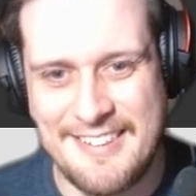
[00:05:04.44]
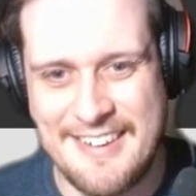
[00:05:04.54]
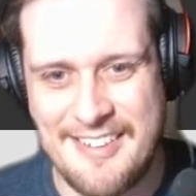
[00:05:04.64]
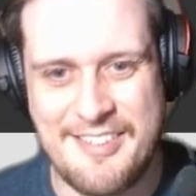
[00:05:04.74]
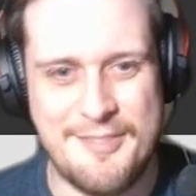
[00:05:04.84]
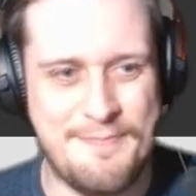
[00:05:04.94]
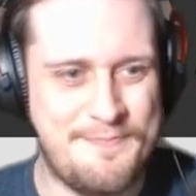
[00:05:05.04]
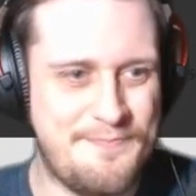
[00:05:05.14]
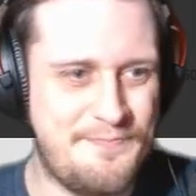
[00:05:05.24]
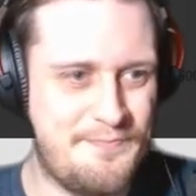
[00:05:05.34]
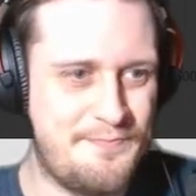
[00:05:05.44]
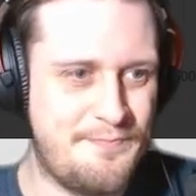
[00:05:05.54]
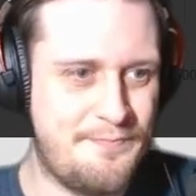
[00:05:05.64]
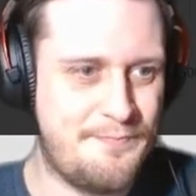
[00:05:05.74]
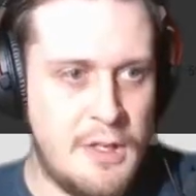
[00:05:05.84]
this.
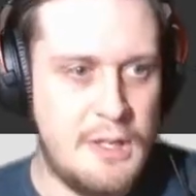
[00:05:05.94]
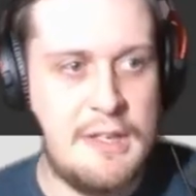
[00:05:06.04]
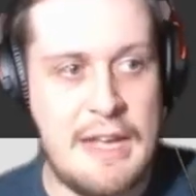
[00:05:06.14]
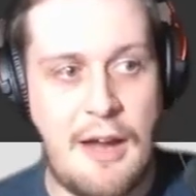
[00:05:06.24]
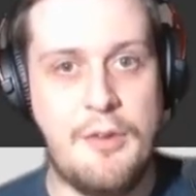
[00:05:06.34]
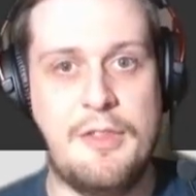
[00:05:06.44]
Now,